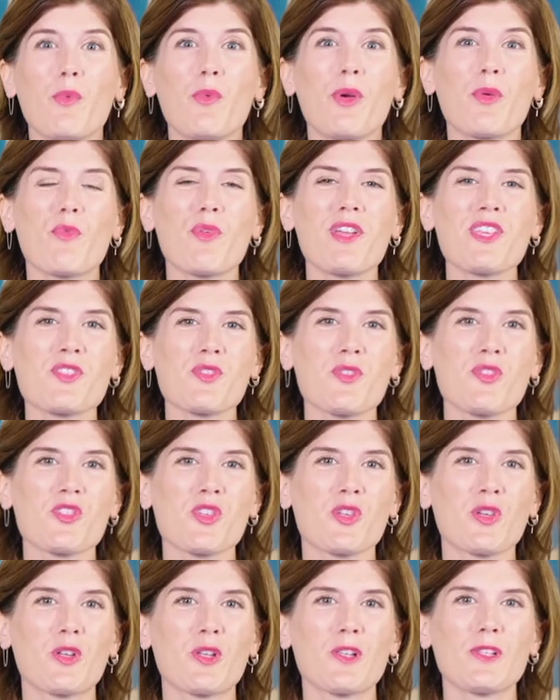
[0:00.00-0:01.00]
when
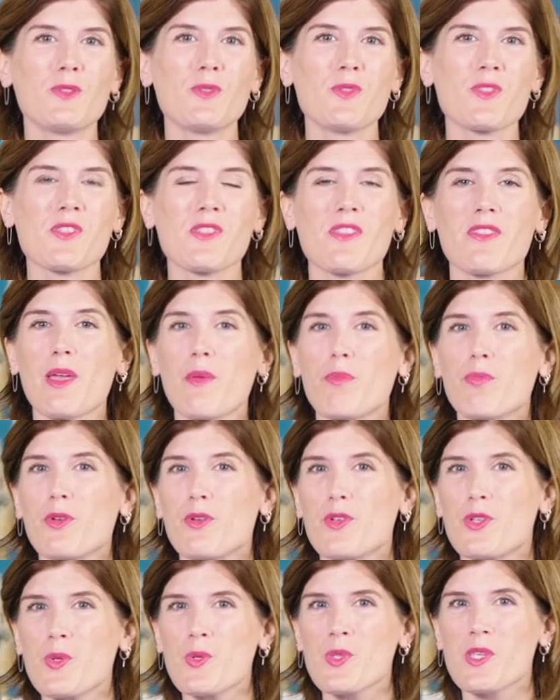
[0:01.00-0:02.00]
research concludes that
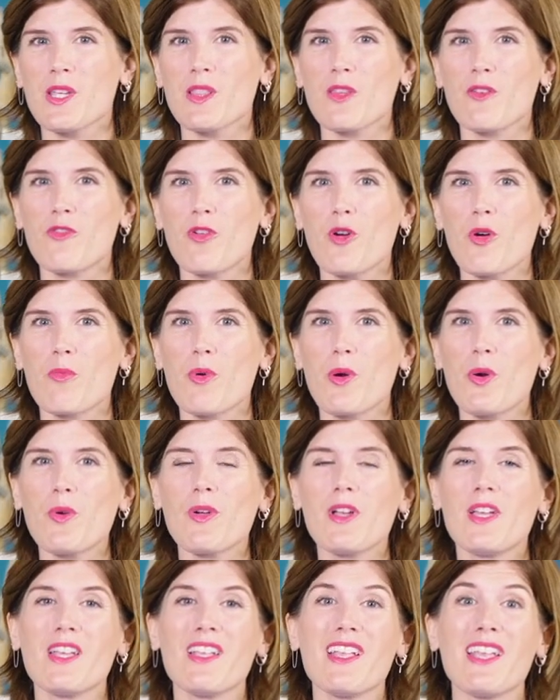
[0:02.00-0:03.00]
producing the WoBo
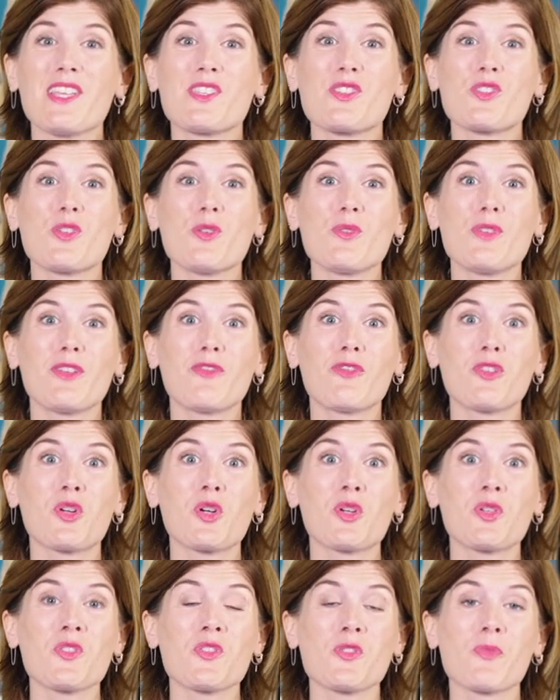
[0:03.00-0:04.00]
is too
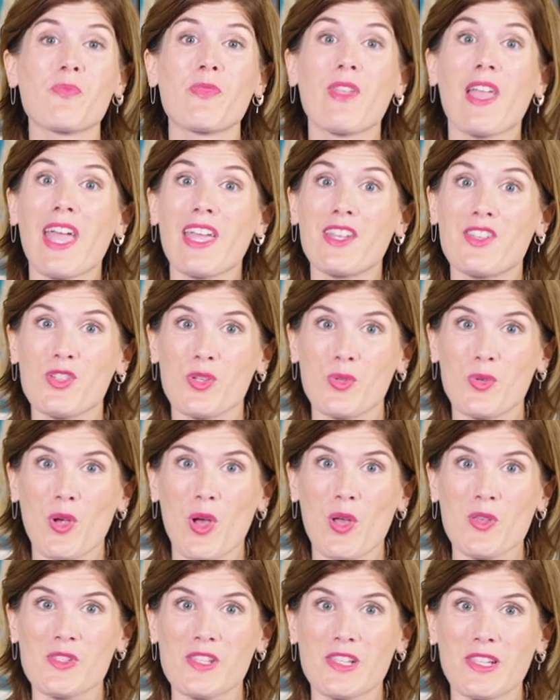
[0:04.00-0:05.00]
difficult and too
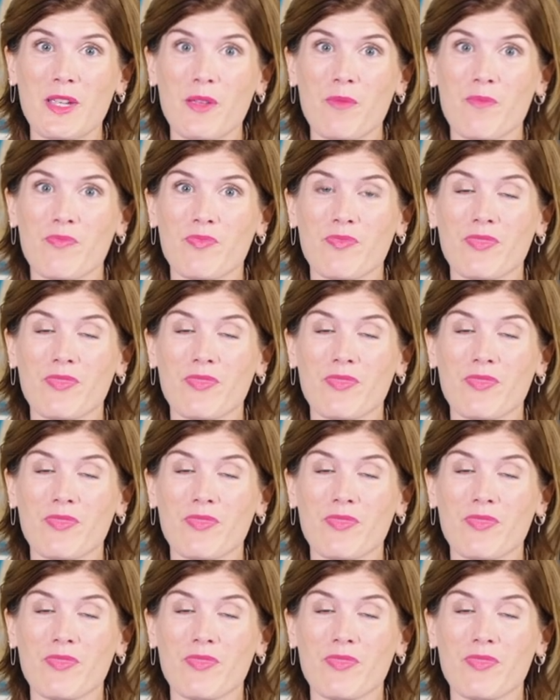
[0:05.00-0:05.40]
costly.